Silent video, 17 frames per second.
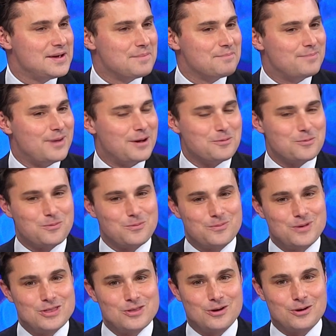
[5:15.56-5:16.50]
But
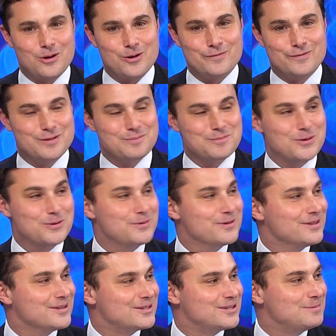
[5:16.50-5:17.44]
we're not over the moon
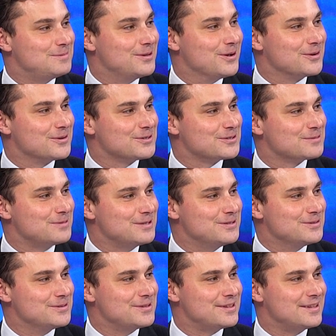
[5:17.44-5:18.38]
with it, to be honest. We
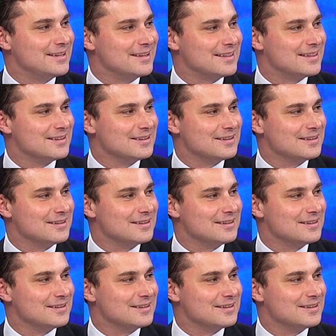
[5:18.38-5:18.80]
do think that...